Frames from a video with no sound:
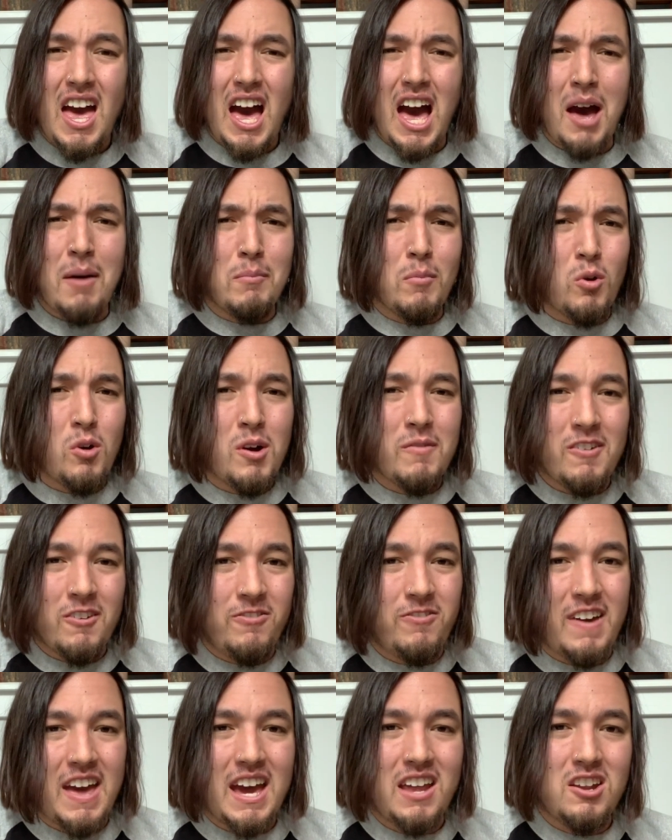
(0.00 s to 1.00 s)
I'm more of a
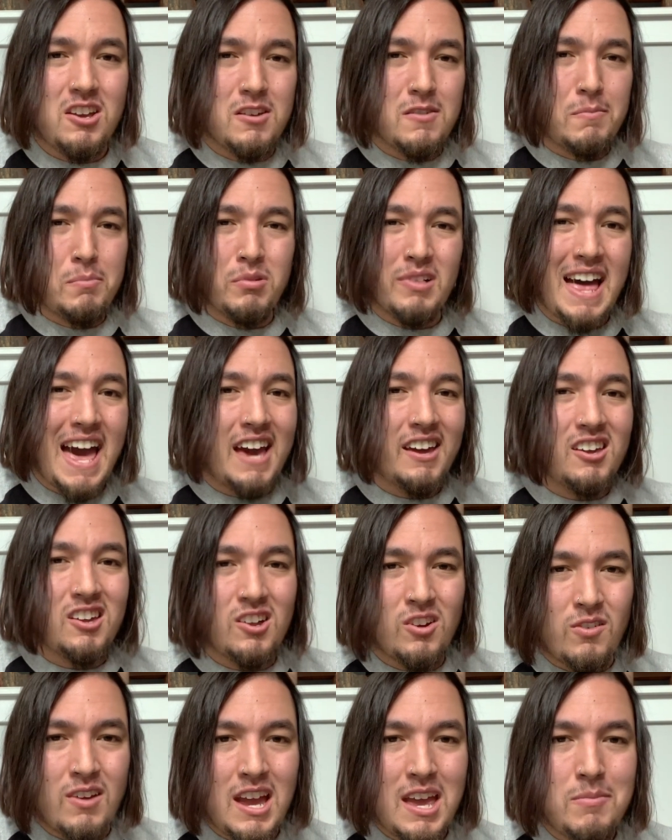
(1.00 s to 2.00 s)
fan of black and
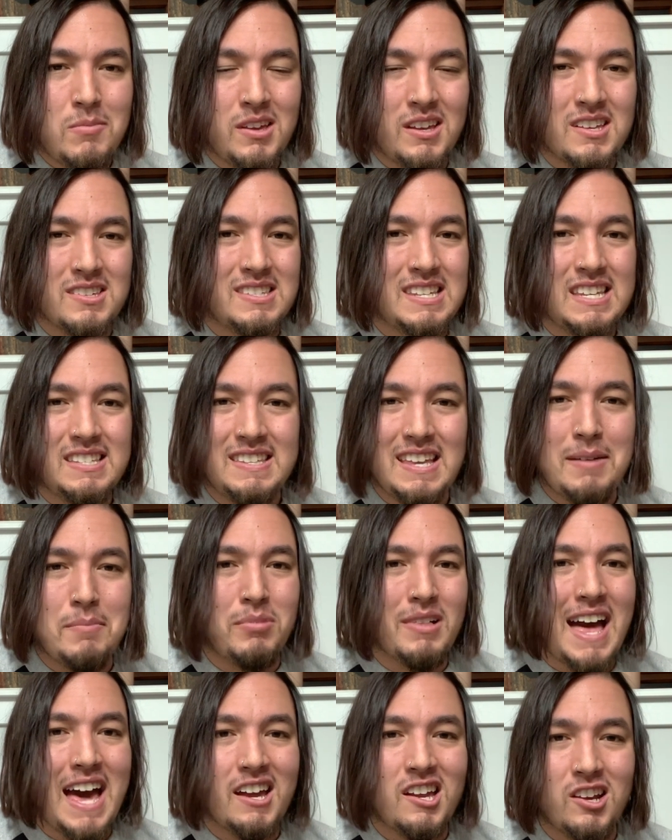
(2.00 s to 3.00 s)
gray because they say
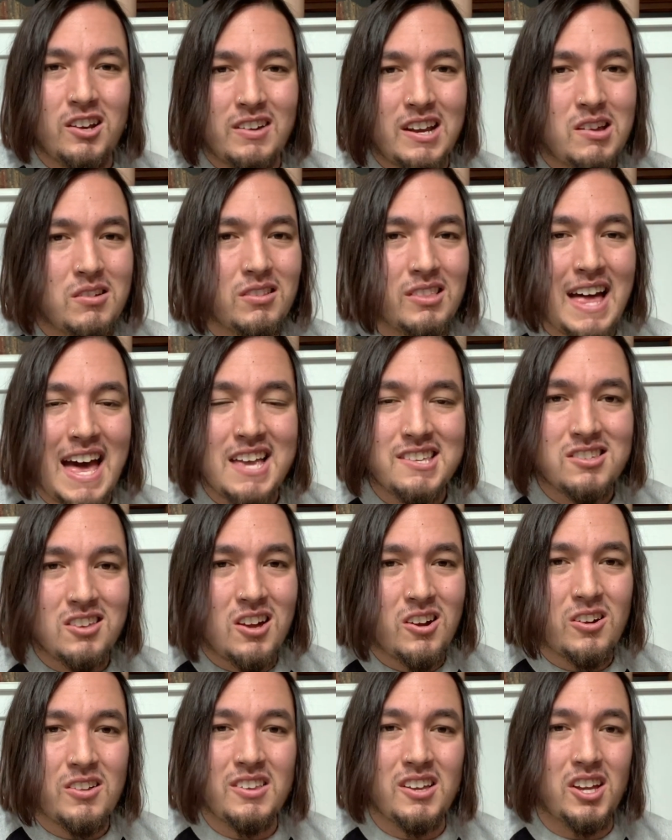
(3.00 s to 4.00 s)
black and gray will last
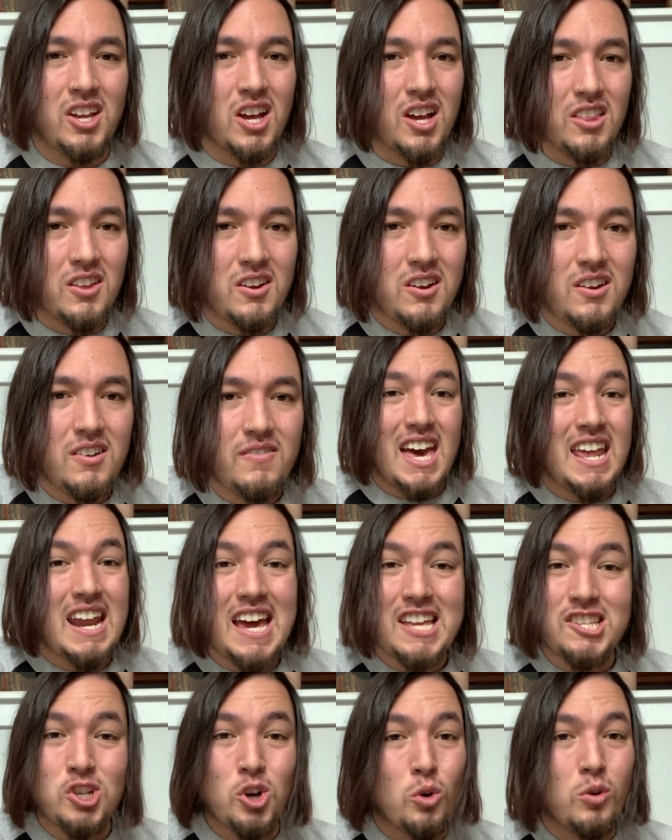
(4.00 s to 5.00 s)
longer than color. And I
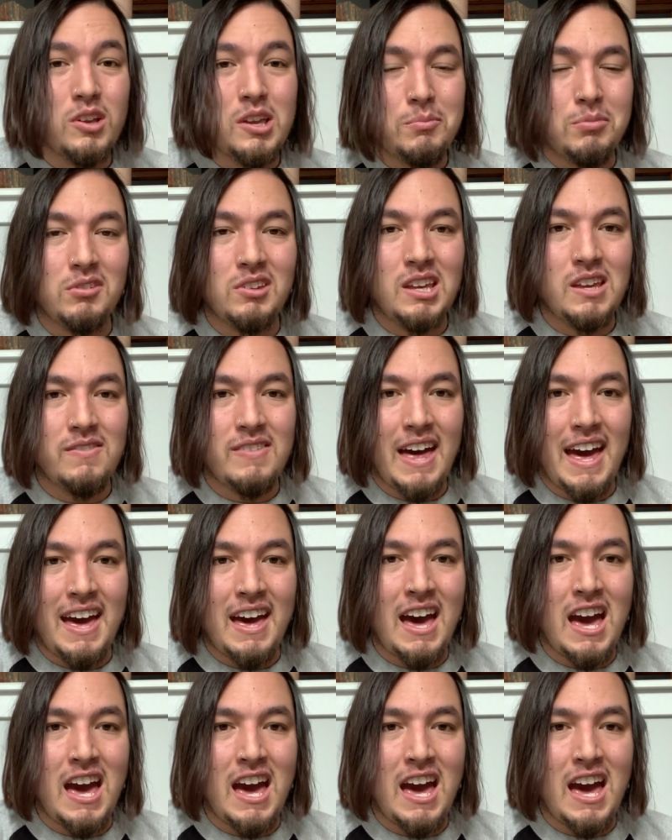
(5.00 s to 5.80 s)
totally believe that.